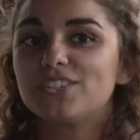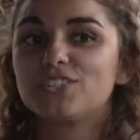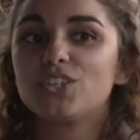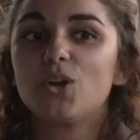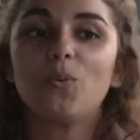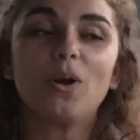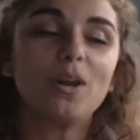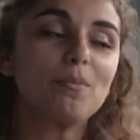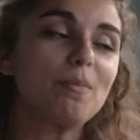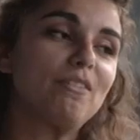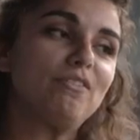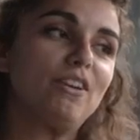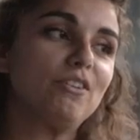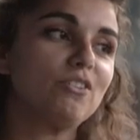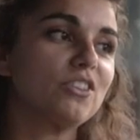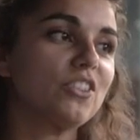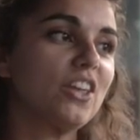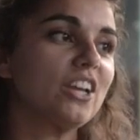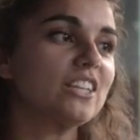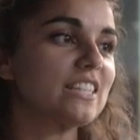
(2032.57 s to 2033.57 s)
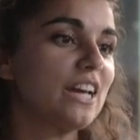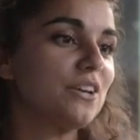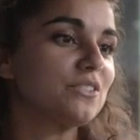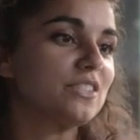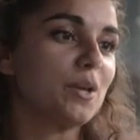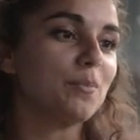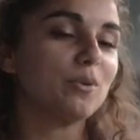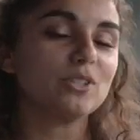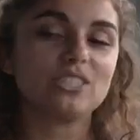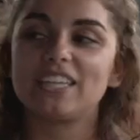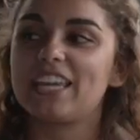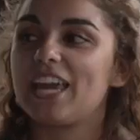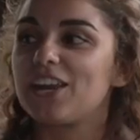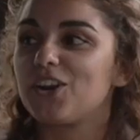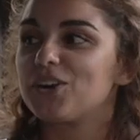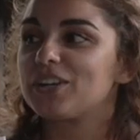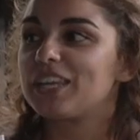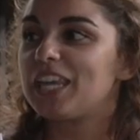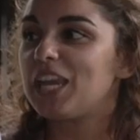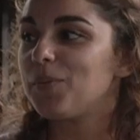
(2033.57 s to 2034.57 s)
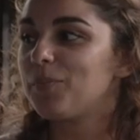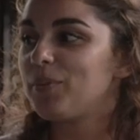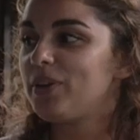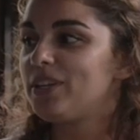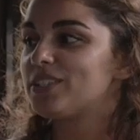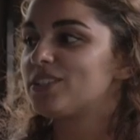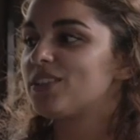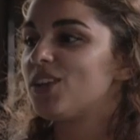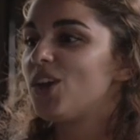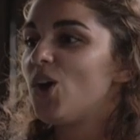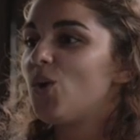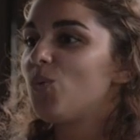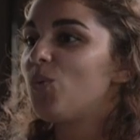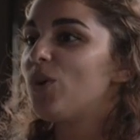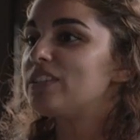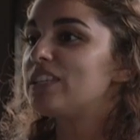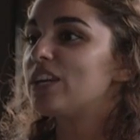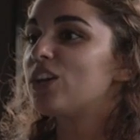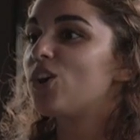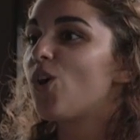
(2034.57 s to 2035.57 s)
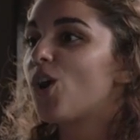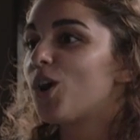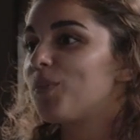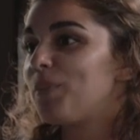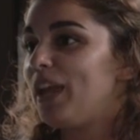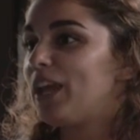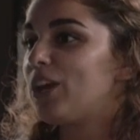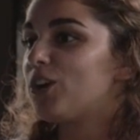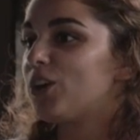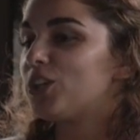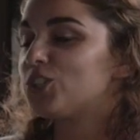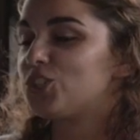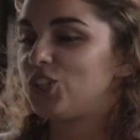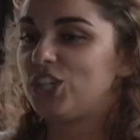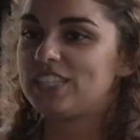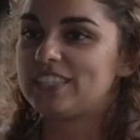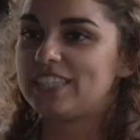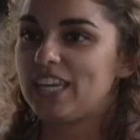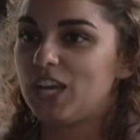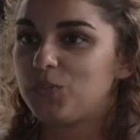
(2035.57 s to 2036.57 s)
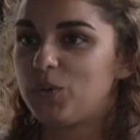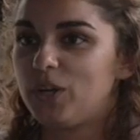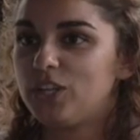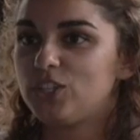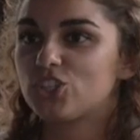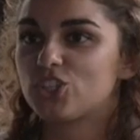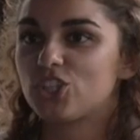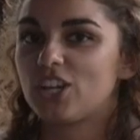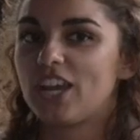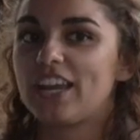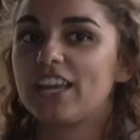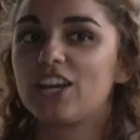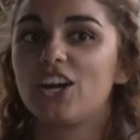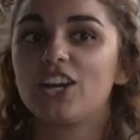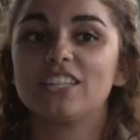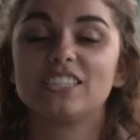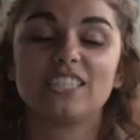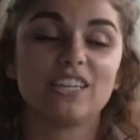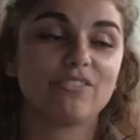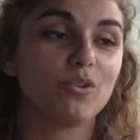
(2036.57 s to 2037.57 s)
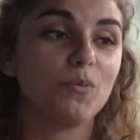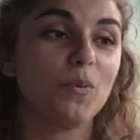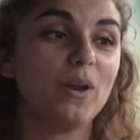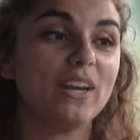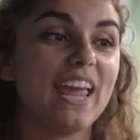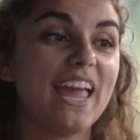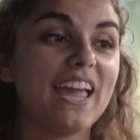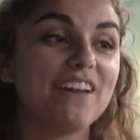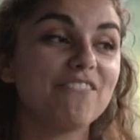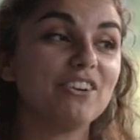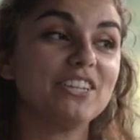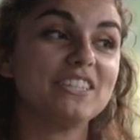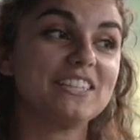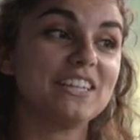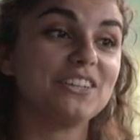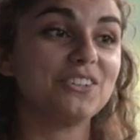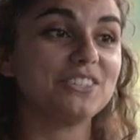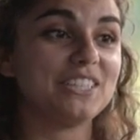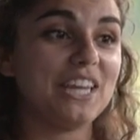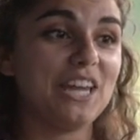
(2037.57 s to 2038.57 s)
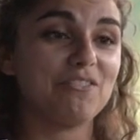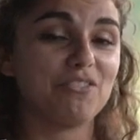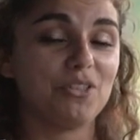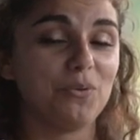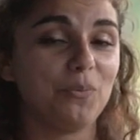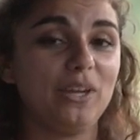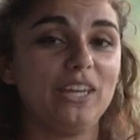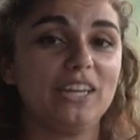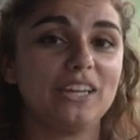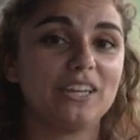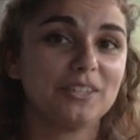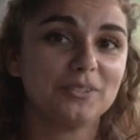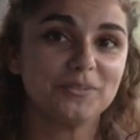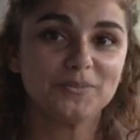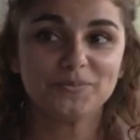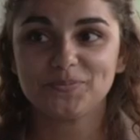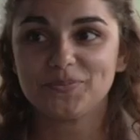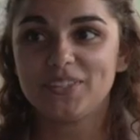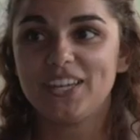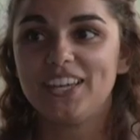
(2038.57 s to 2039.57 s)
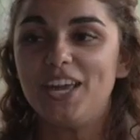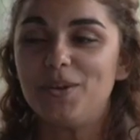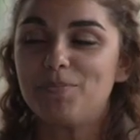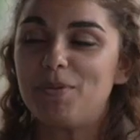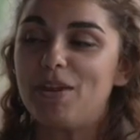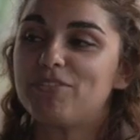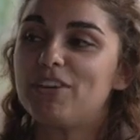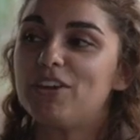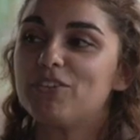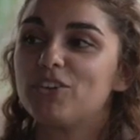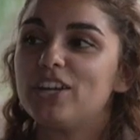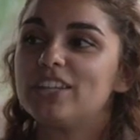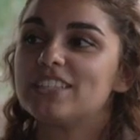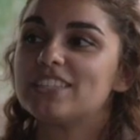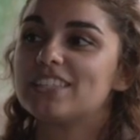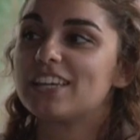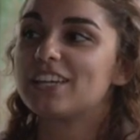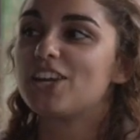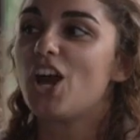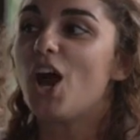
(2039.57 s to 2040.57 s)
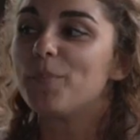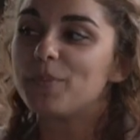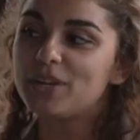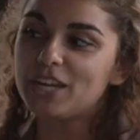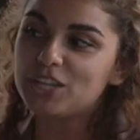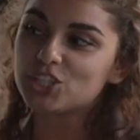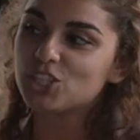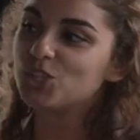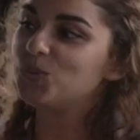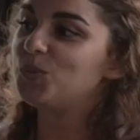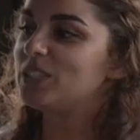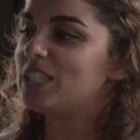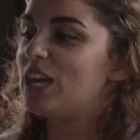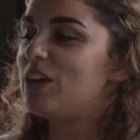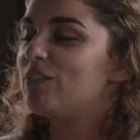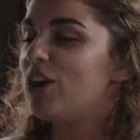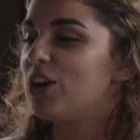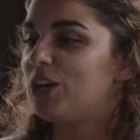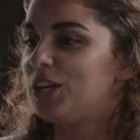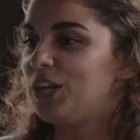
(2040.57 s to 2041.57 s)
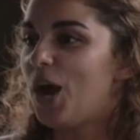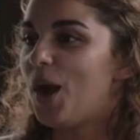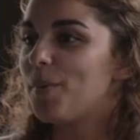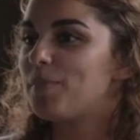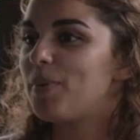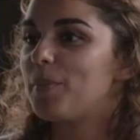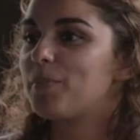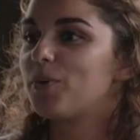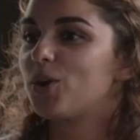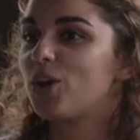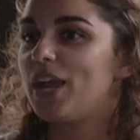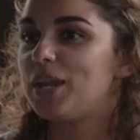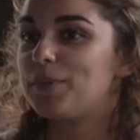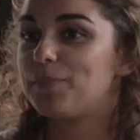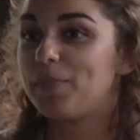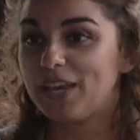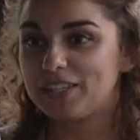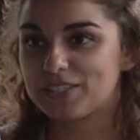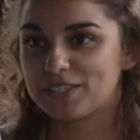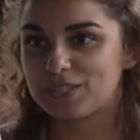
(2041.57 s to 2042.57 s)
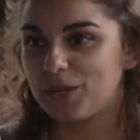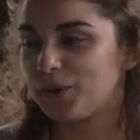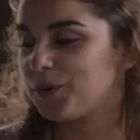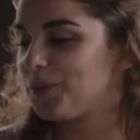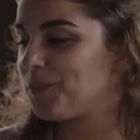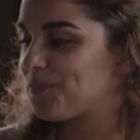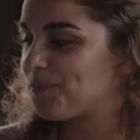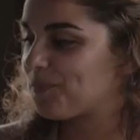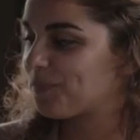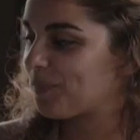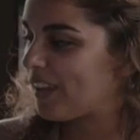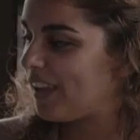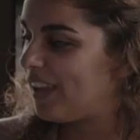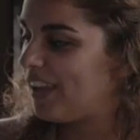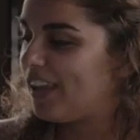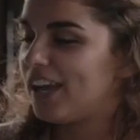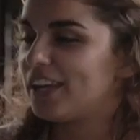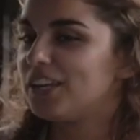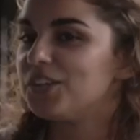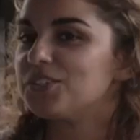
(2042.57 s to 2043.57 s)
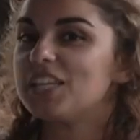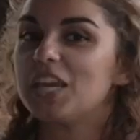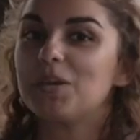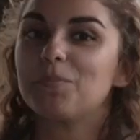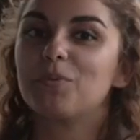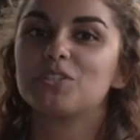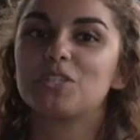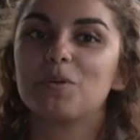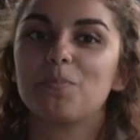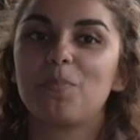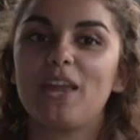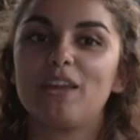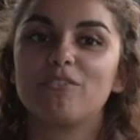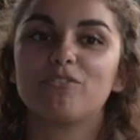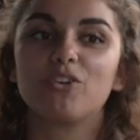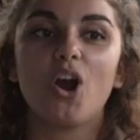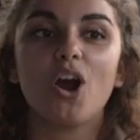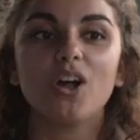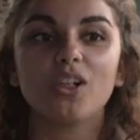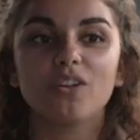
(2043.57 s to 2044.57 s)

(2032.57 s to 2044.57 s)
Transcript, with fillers: So one of my favorite things I was able to get on campus was a gourmet grilled cheese sandwich, and I got a different one every single day of the week. My favorite combination was Havarti hot pepper and pesto and I was able to pay for